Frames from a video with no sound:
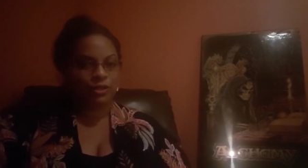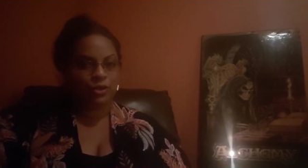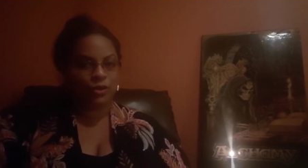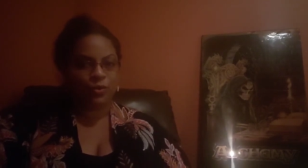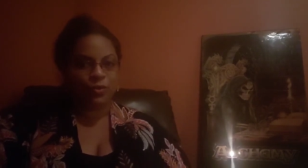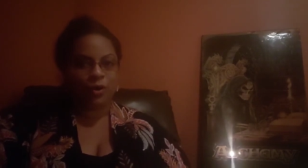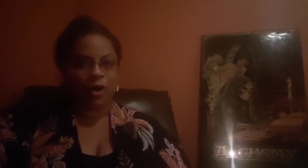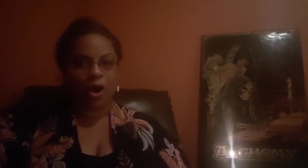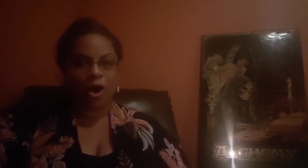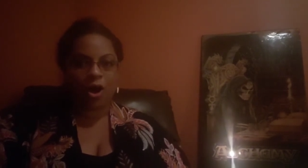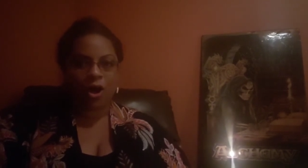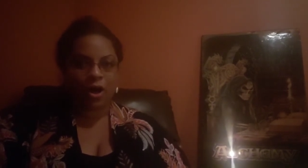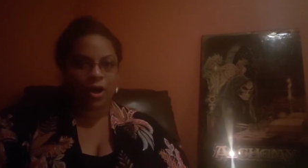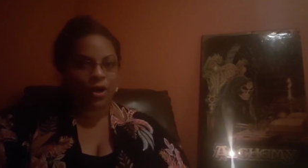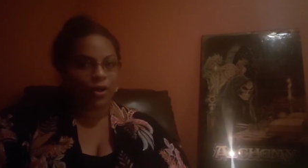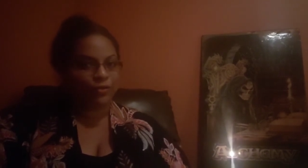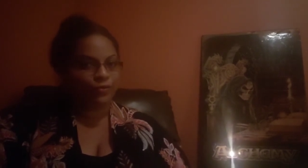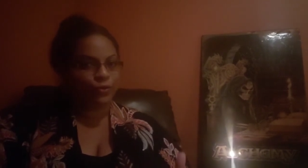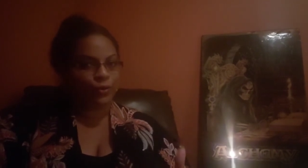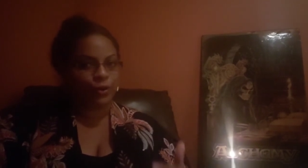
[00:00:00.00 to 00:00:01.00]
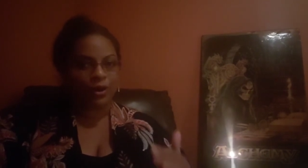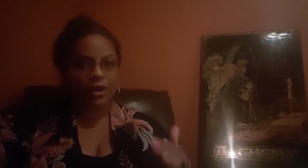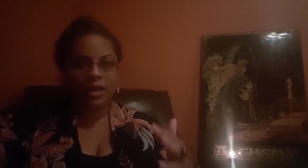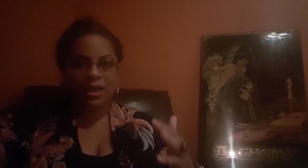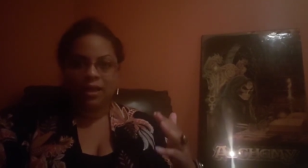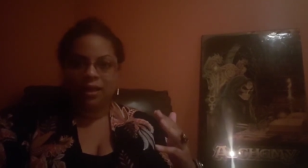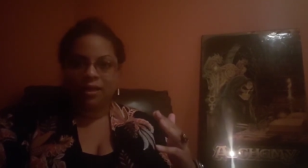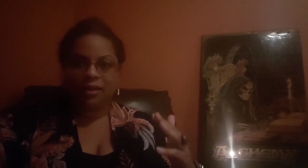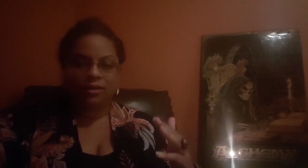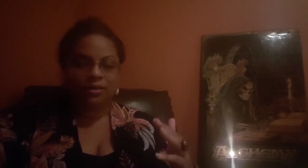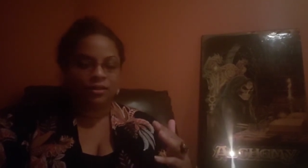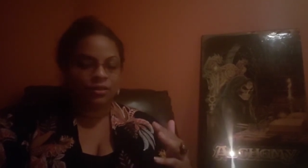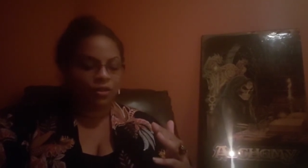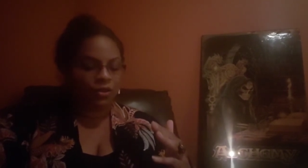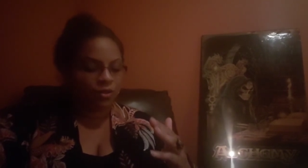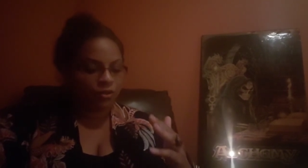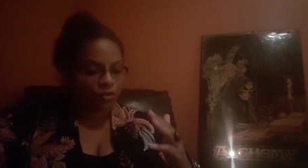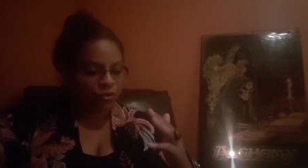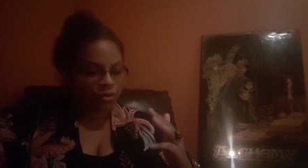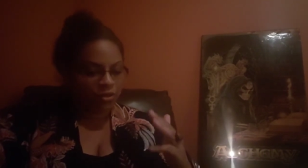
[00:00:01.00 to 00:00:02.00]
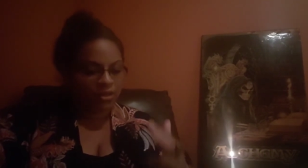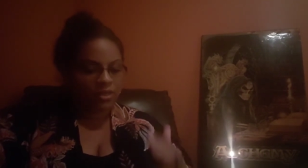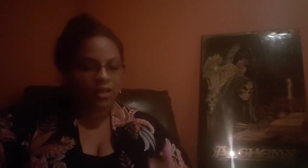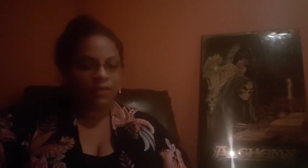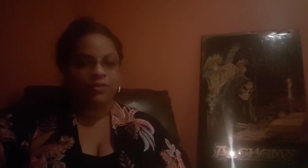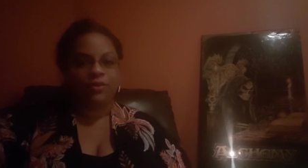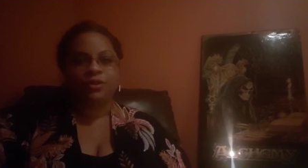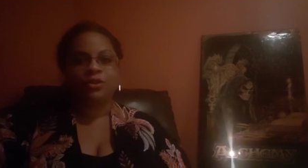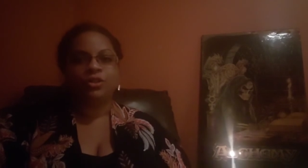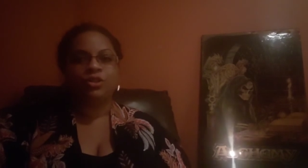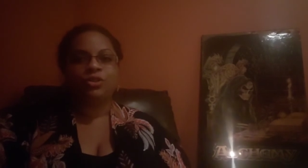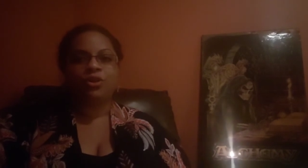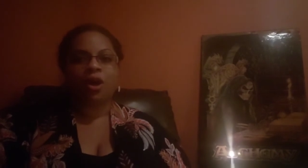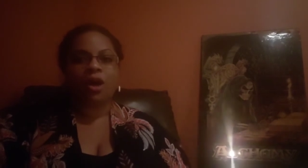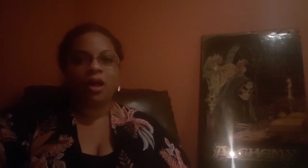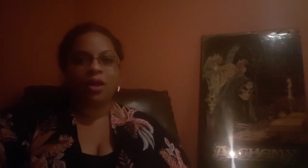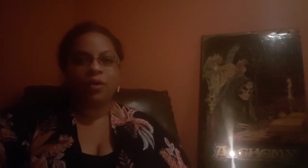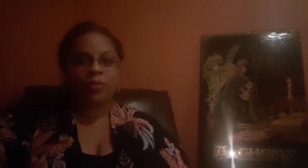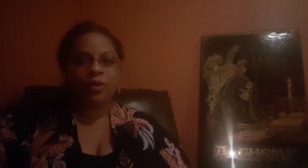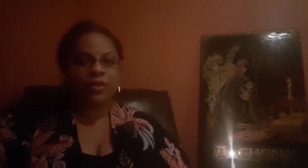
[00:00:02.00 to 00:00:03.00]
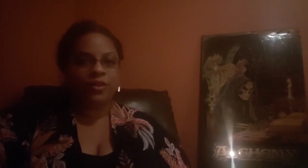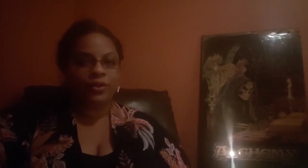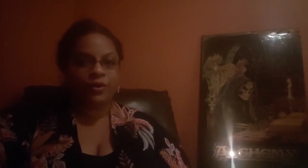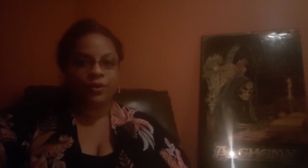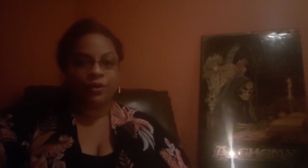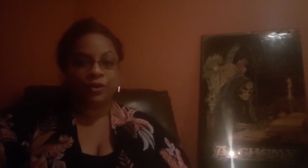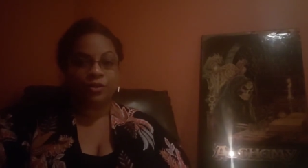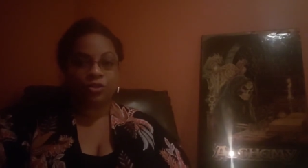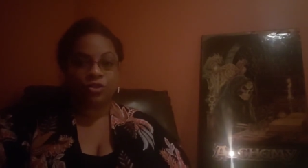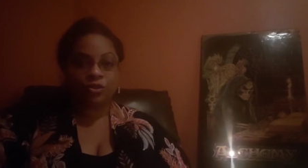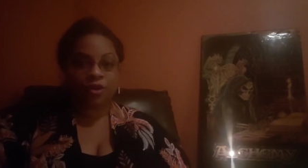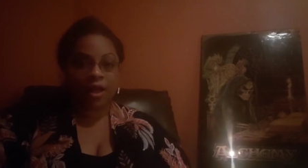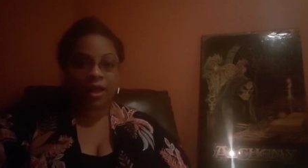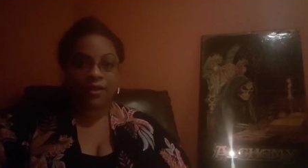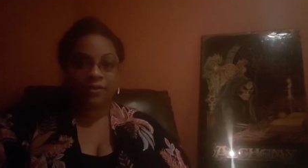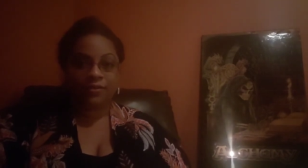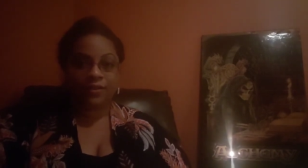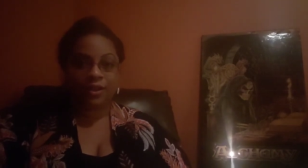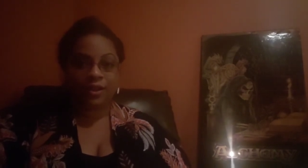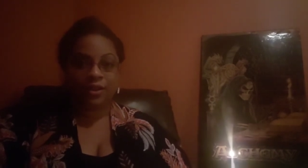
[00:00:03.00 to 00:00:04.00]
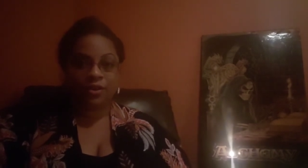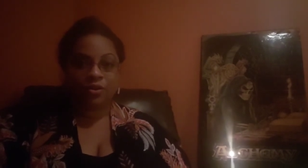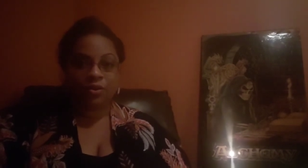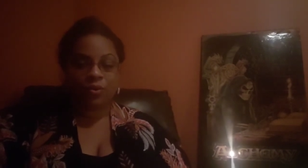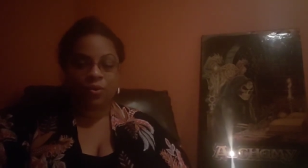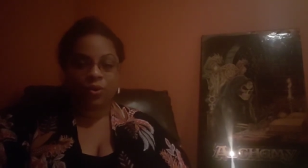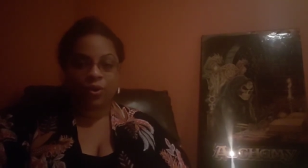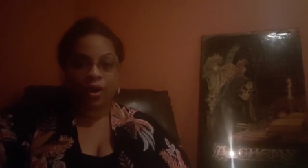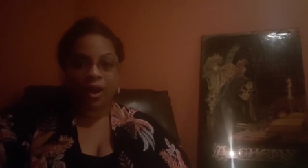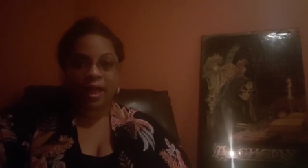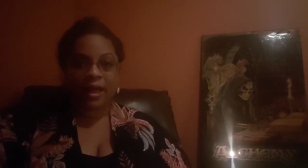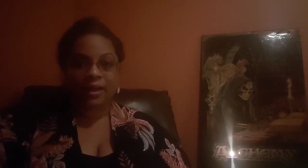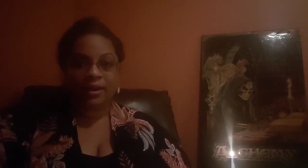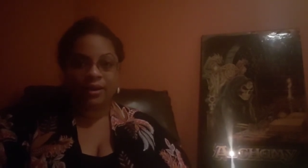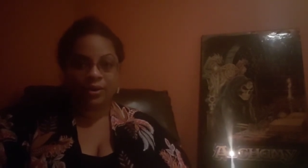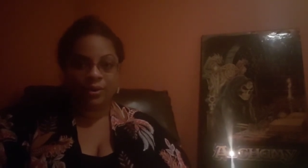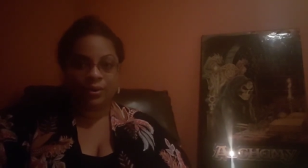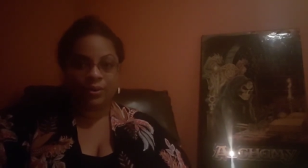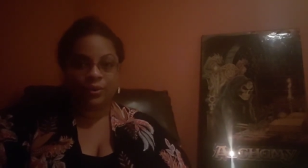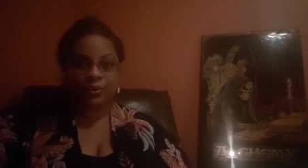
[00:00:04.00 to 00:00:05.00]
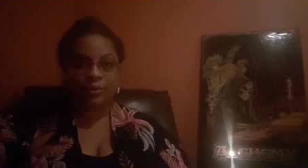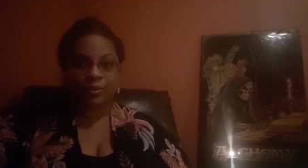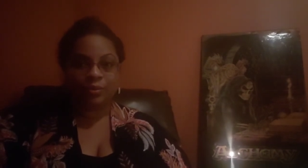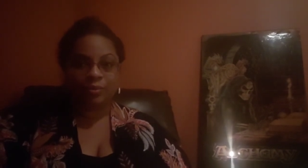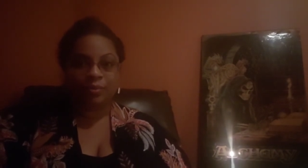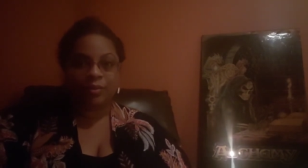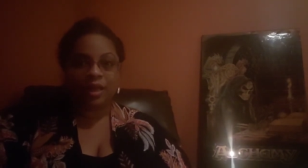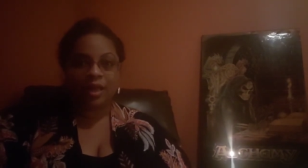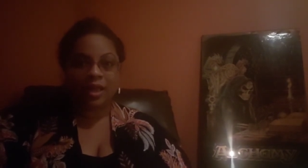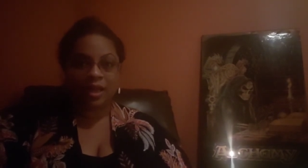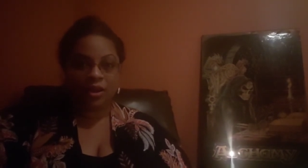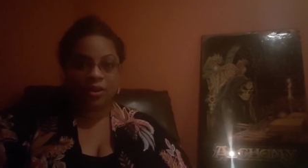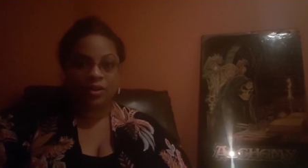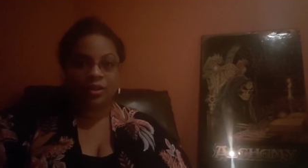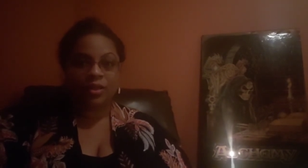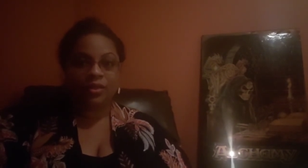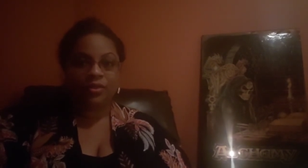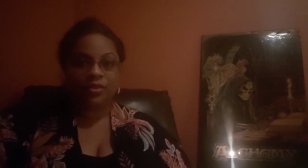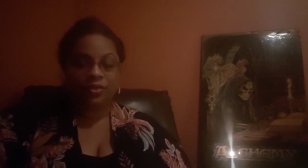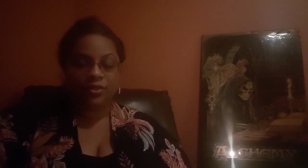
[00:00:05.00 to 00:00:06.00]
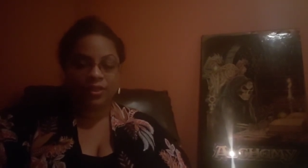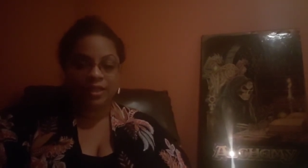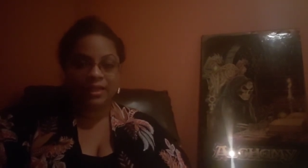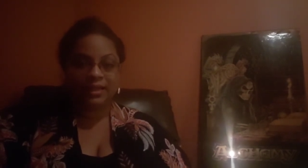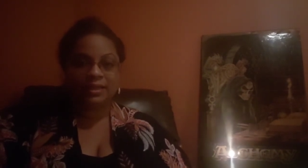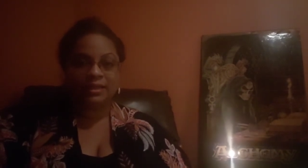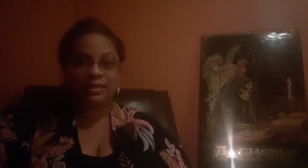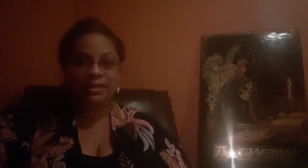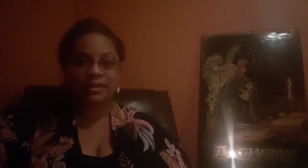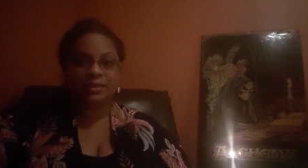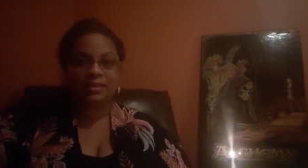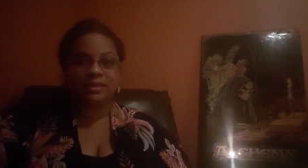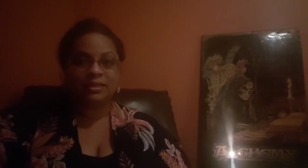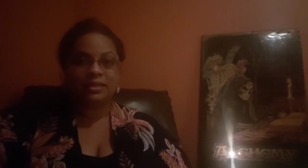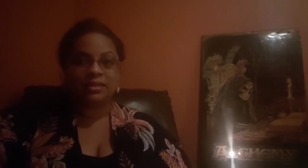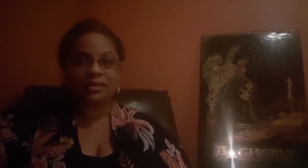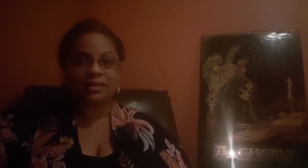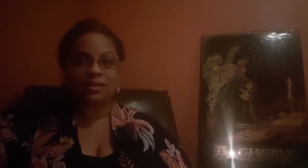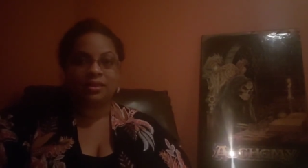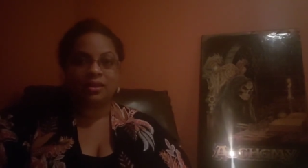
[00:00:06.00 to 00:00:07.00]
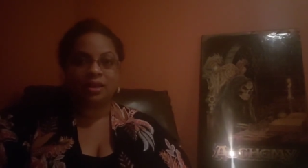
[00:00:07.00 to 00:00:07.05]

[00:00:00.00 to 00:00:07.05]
you off or uh, give it a try whether you're in traffic or at home it these